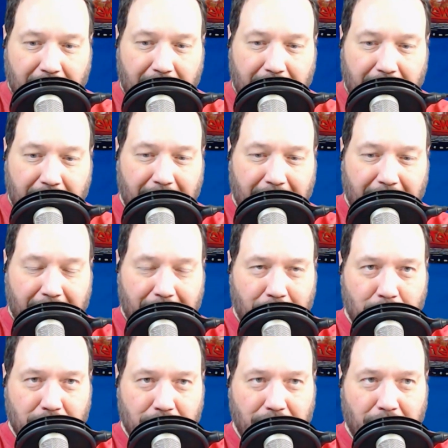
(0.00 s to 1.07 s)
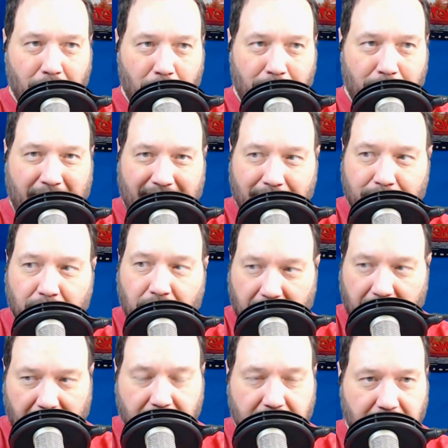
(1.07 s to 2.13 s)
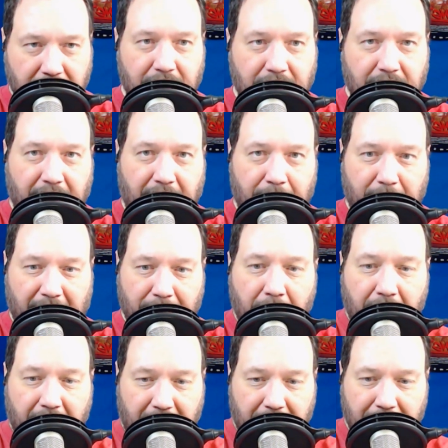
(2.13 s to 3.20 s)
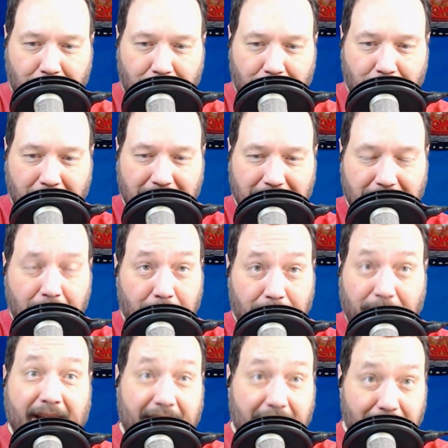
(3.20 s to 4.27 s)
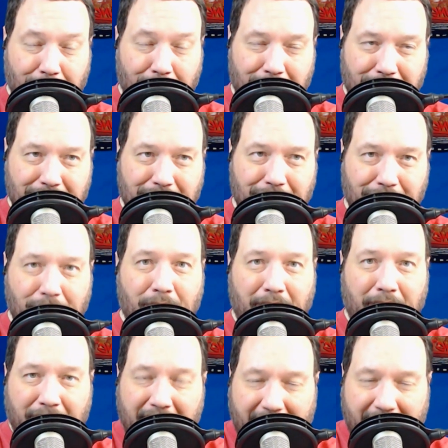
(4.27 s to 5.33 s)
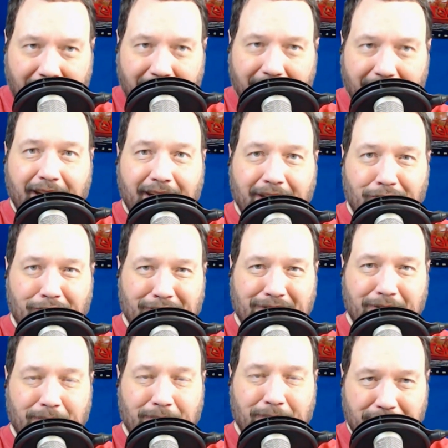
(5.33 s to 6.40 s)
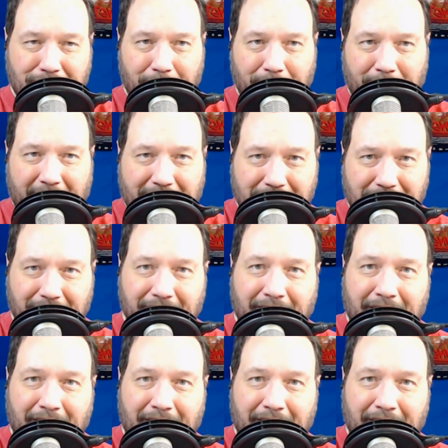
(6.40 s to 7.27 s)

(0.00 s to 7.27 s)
And you should go paint buildings and make money. And you can still paint. You can still do a thing, and you can still pursue your passion.